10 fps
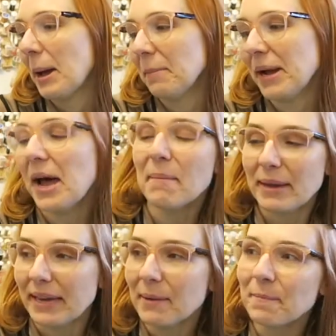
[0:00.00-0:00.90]
my
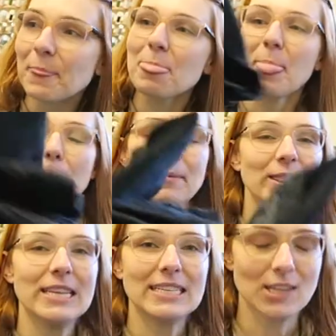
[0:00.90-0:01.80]
hubby
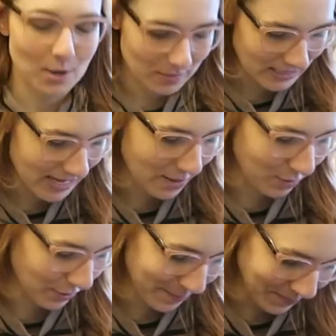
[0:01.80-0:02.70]
put these on my
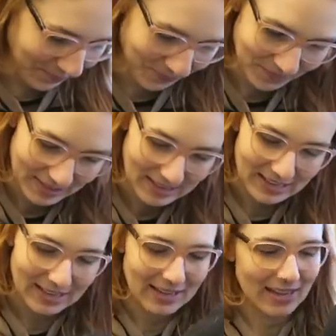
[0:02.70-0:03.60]
table
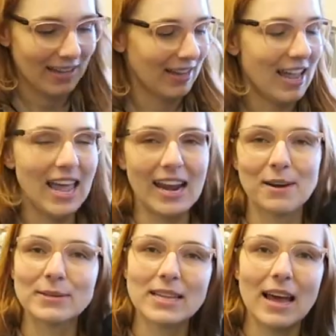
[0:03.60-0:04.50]
and
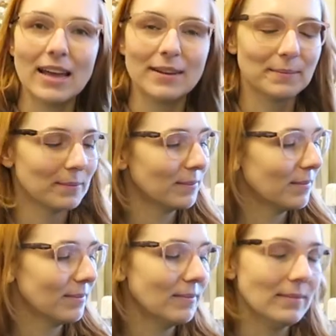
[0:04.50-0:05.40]
I was like,
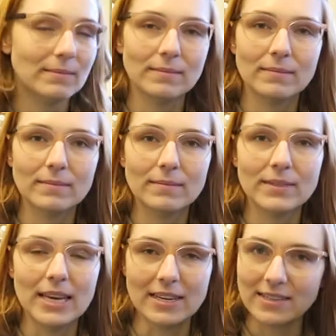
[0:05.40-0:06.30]

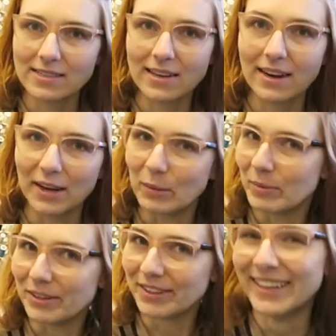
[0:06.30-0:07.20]
yes, can I
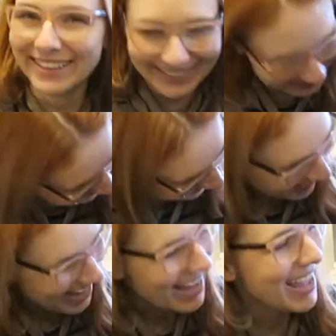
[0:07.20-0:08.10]
help you?
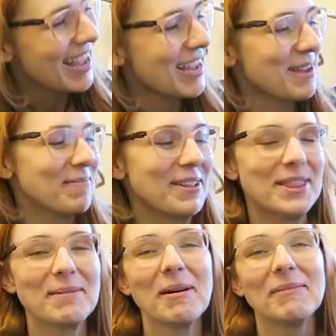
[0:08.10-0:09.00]
He
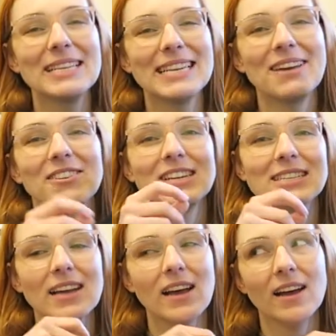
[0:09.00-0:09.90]
put them on my table and
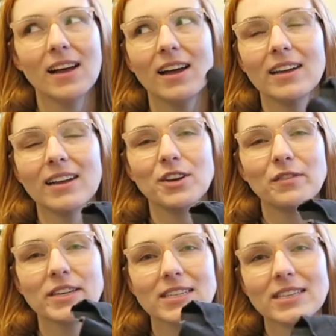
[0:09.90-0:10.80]
he's like, uh, can you
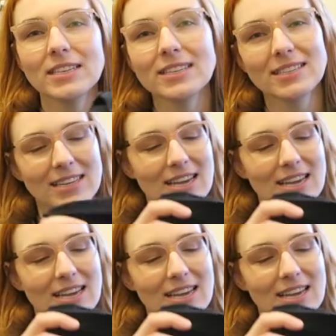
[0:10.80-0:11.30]
fix these?